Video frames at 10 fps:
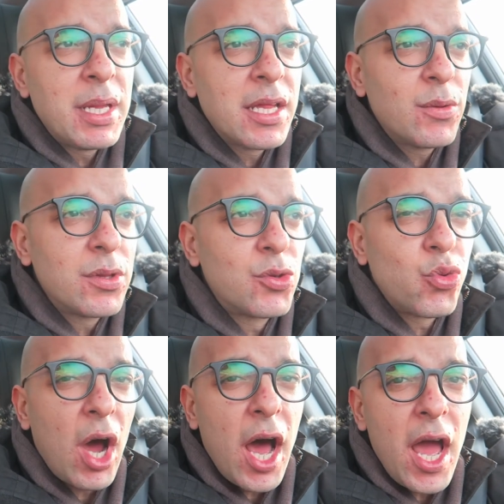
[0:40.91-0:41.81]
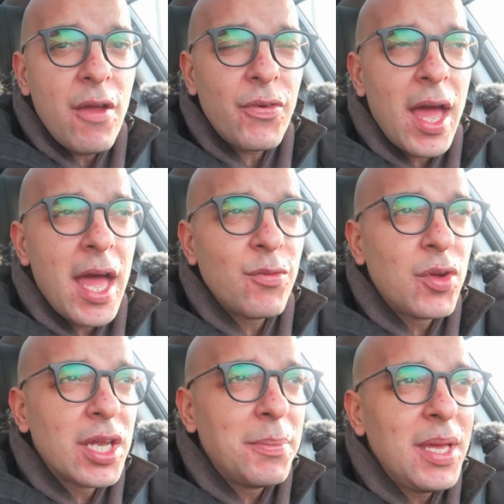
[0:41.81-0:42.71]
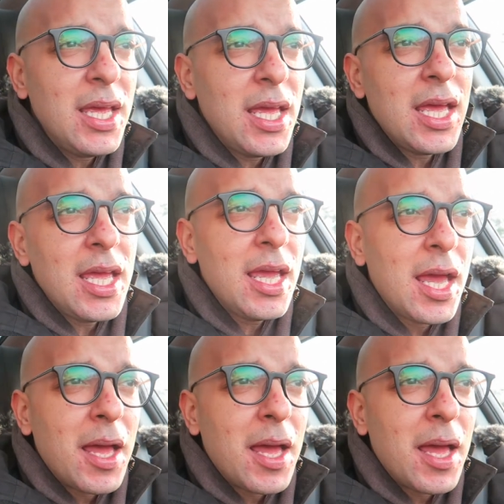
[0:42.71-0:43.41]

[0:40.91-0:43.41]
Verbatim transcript: minutes drive and we're gonna be...